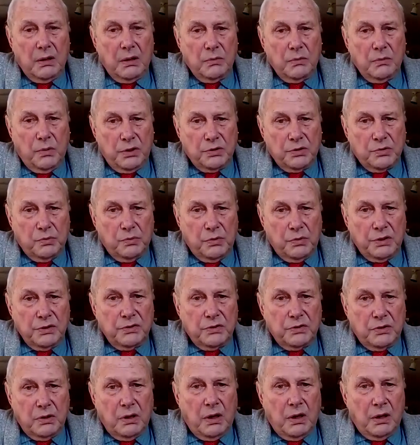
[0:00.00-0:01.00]
which
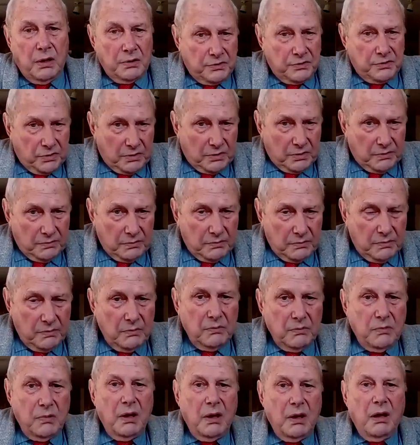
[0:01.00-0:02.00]
was also
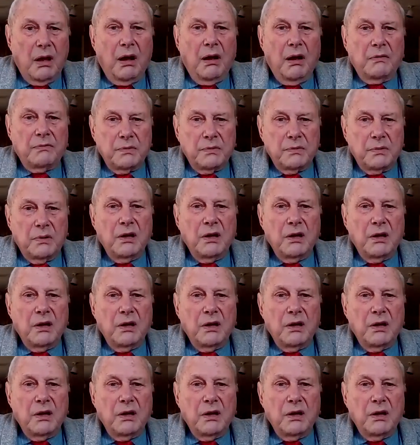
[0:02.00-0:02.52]
of